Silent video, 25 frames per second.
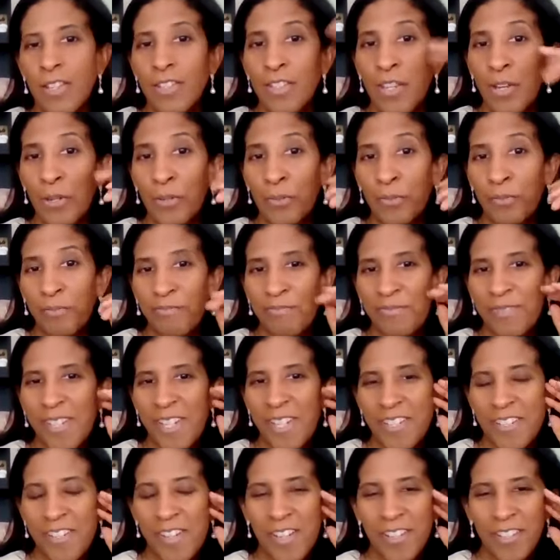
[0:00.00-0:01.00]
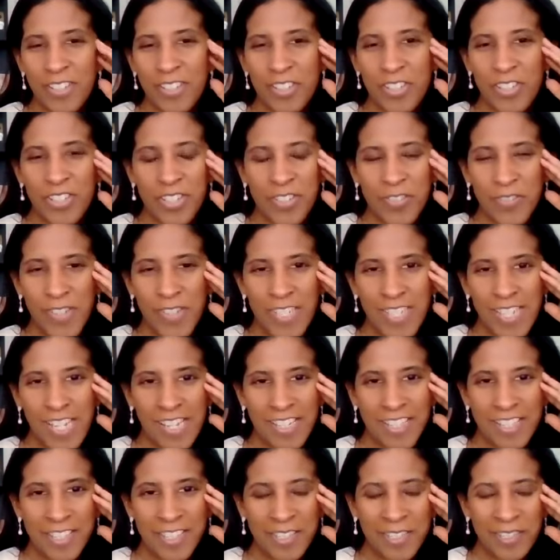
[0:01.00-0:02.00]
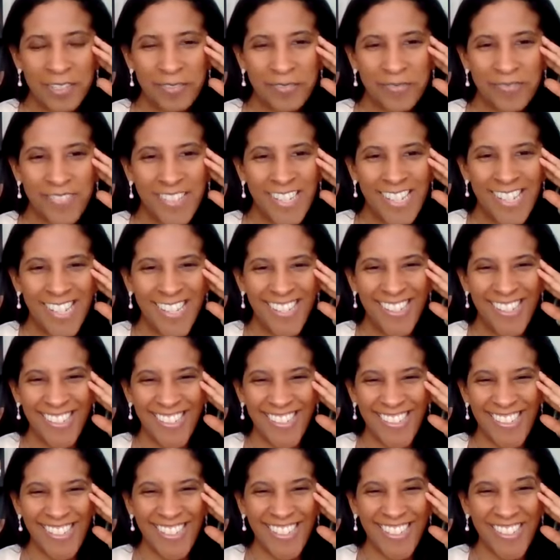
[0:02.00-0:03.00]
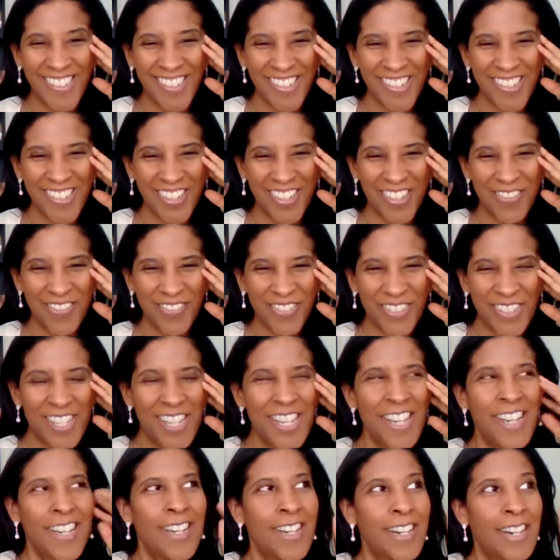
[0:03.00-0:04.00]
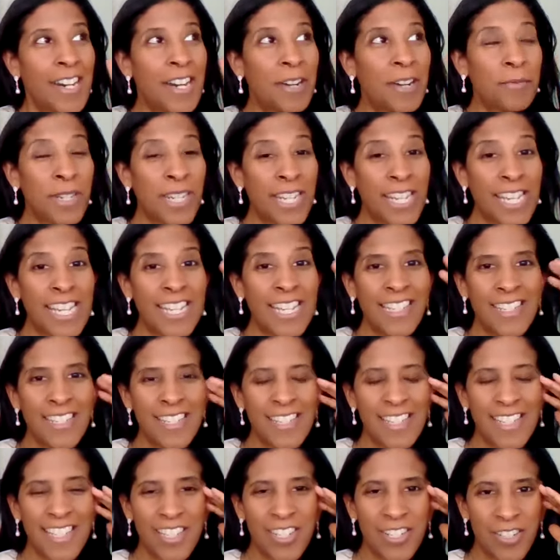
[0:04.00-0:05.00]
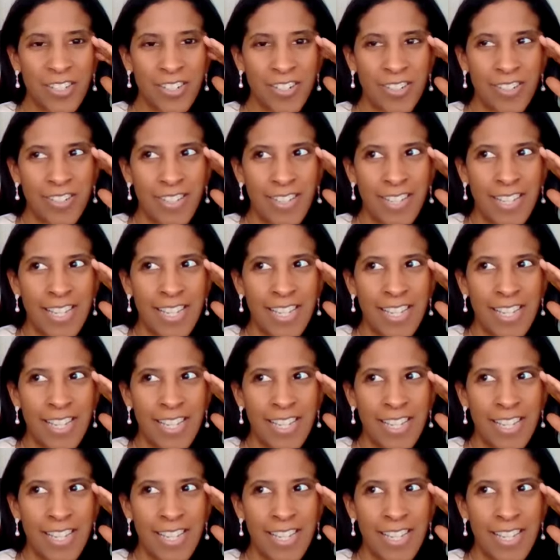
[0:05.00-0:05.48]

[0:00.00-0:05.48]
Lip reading: So technology is fantastic. It cut off. I'm going to end it here.